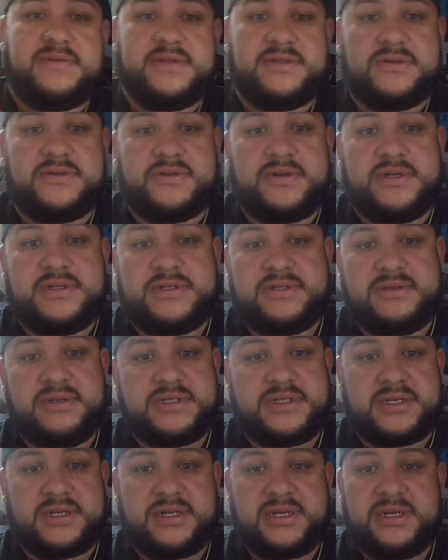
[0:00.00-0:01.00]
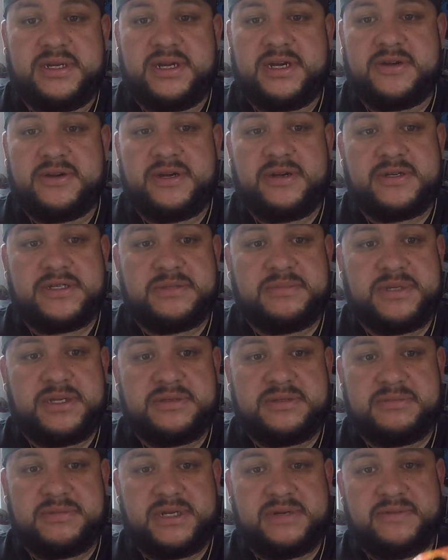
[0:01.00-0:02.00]
It's orange. Looks like a canary or something,
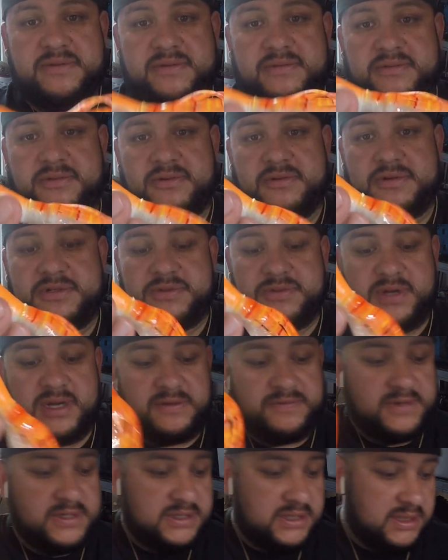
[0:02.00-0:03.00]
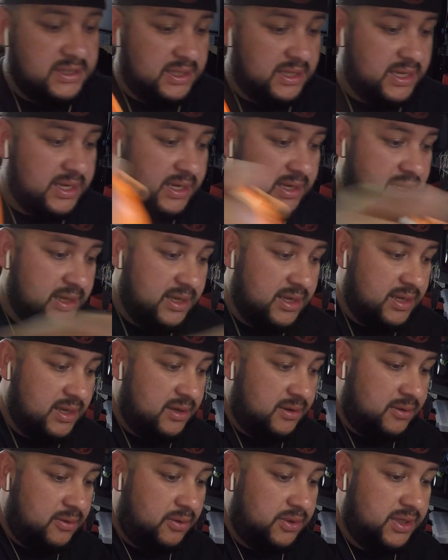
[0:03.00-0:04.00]
some kind of an orange rockfish that they like.
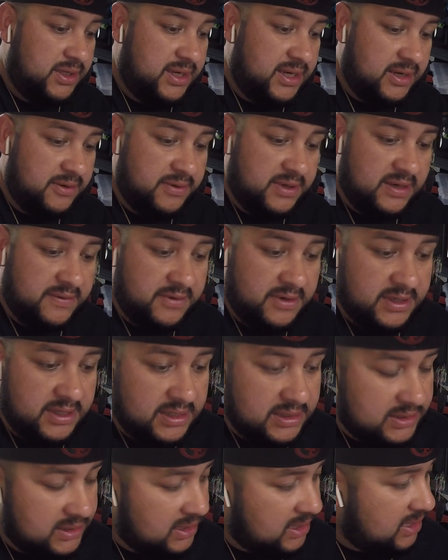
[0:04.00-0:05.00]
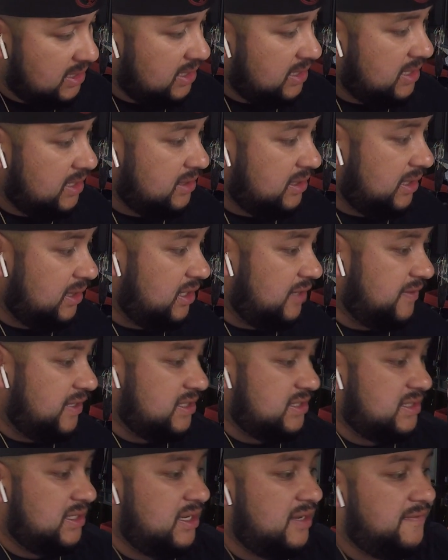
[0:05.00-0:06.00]
Golden eye or whatever it is. They love that
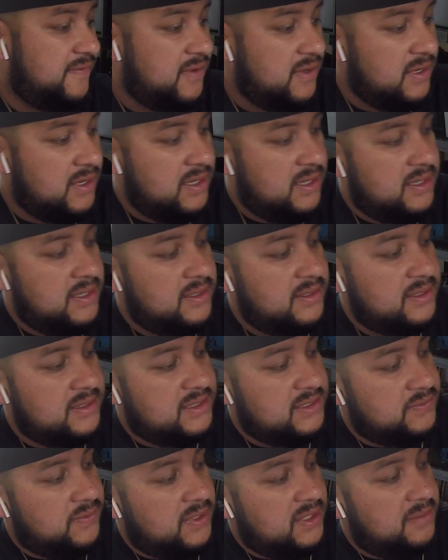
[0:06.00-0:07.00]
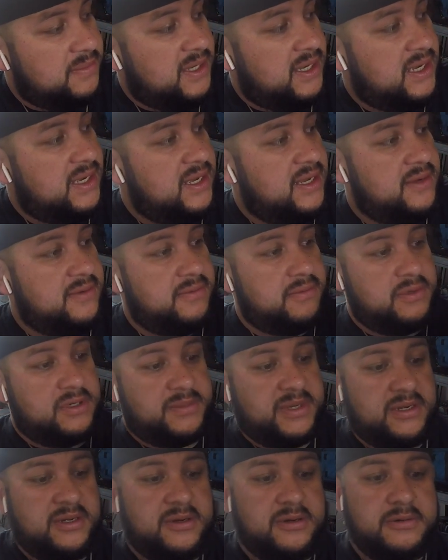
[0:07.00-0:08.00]
stuff. This is one of my
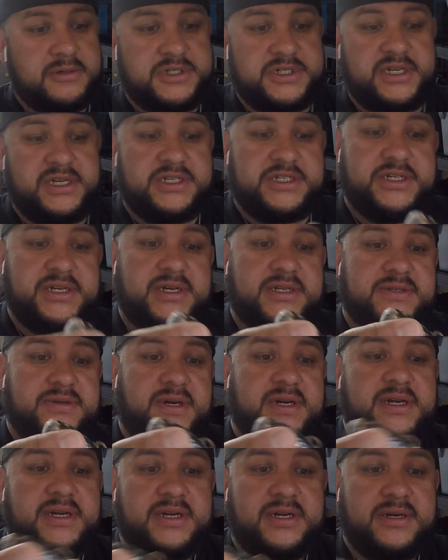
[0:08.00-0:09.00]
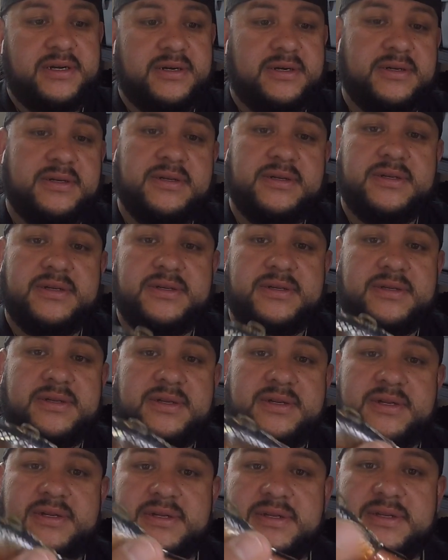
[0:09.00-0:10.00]
OG jigs right here.
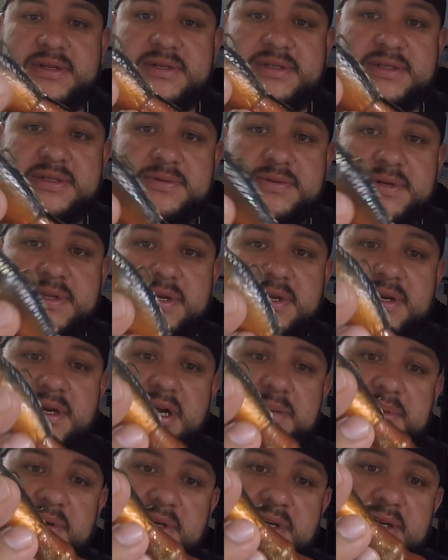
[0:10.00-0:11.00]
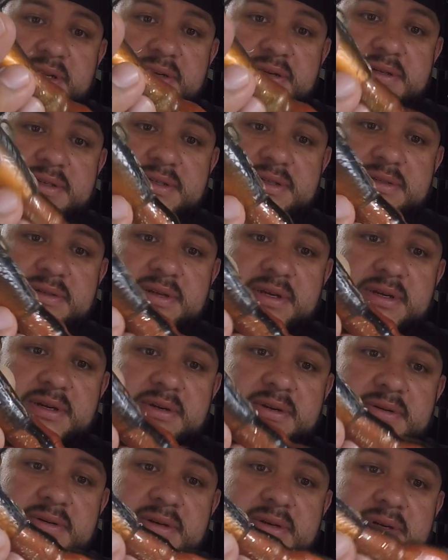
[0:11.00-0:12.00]
This is one of the copper killers, you
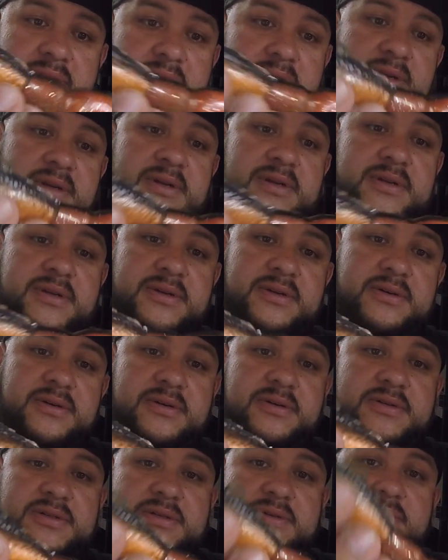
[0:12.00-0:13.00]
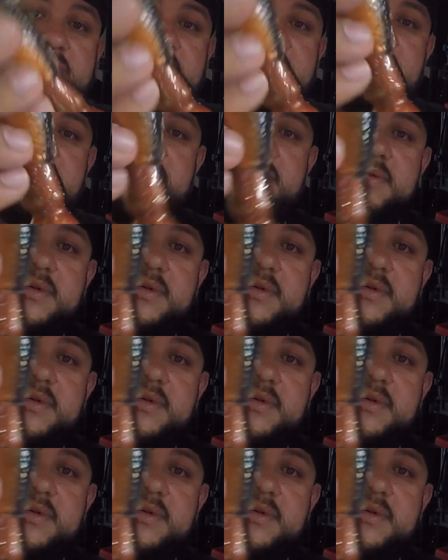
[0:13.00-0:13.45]
know. Old school.